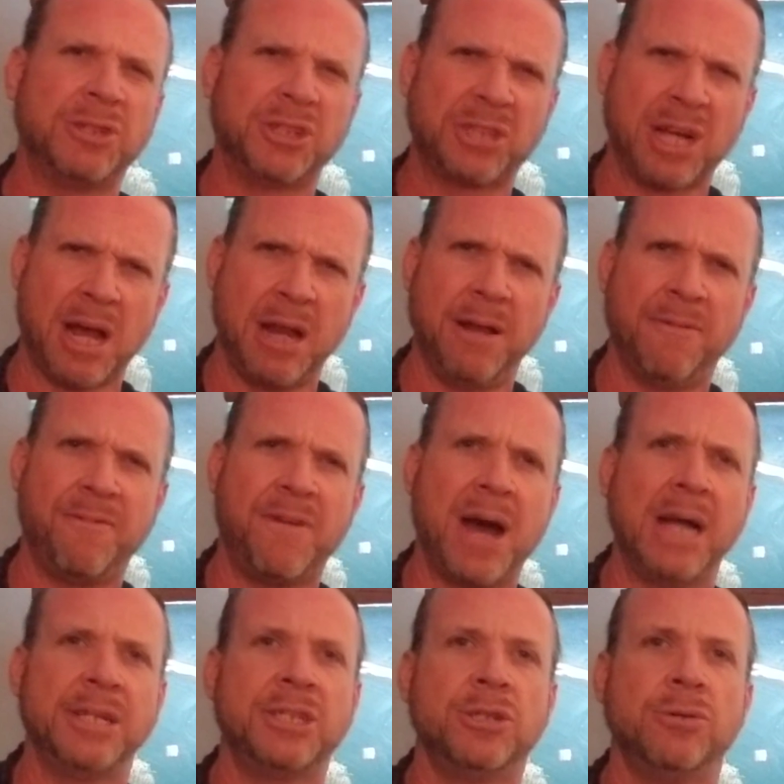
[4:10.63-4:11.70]
just kind of
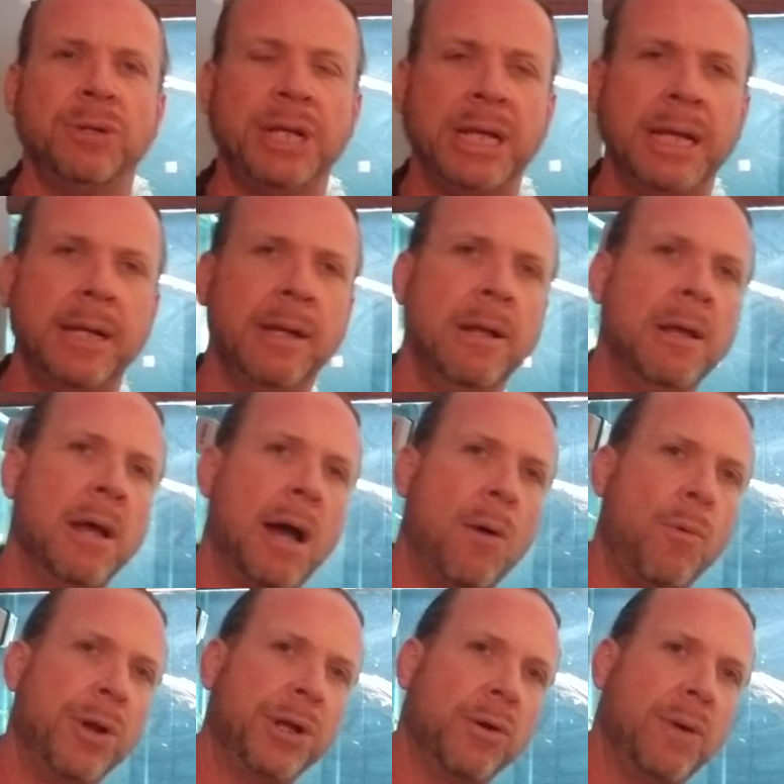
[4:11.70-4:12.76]
fine-tuning it. I
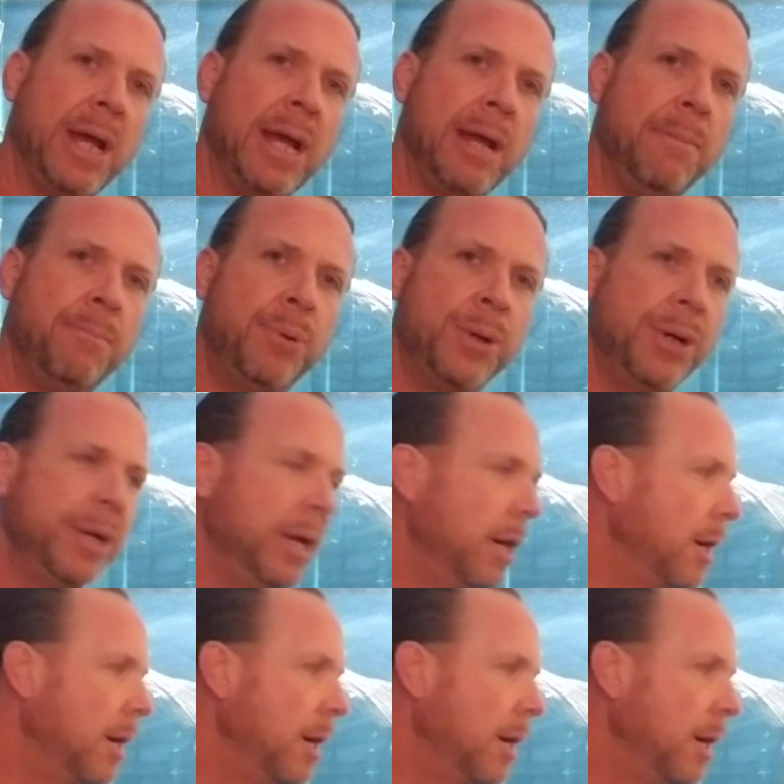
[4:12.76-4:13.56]
want to go ahead and put